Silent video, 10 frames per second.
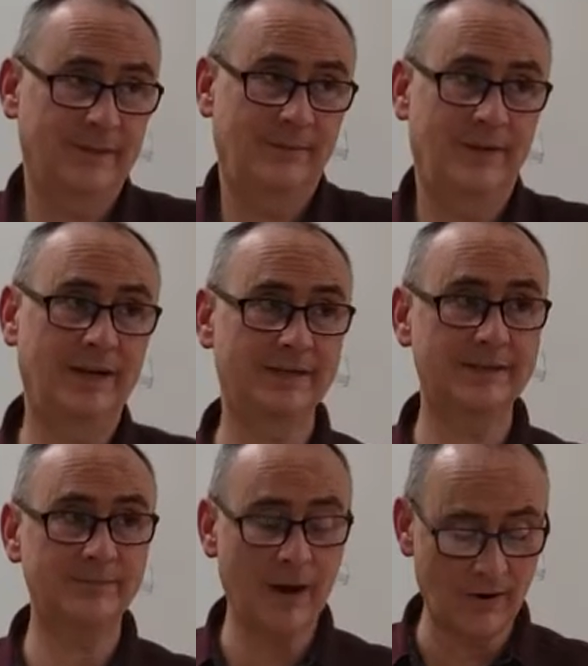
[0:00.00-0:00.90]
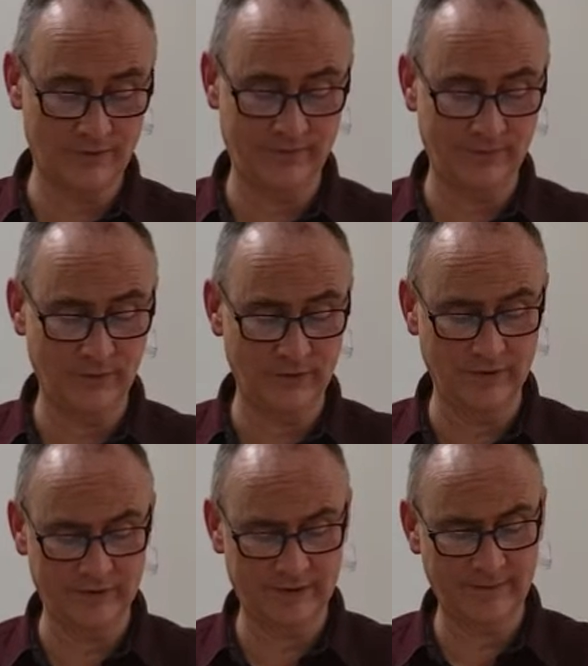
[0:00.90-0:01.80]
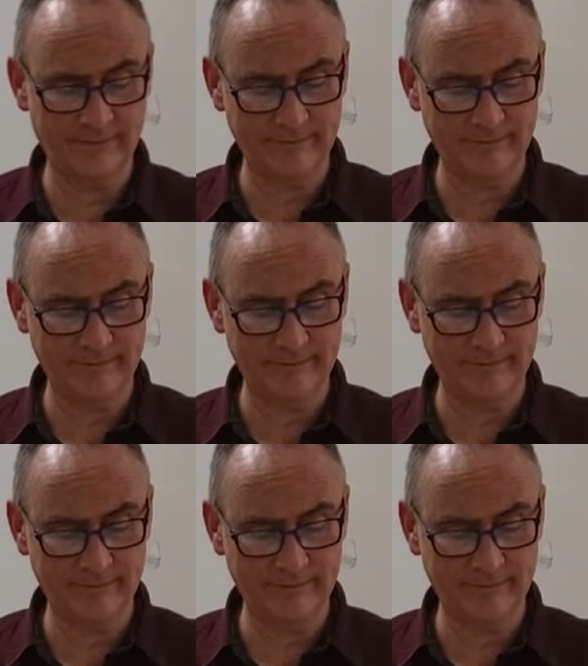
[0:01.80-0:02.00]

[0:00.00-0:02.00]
I mean, that's powerful words.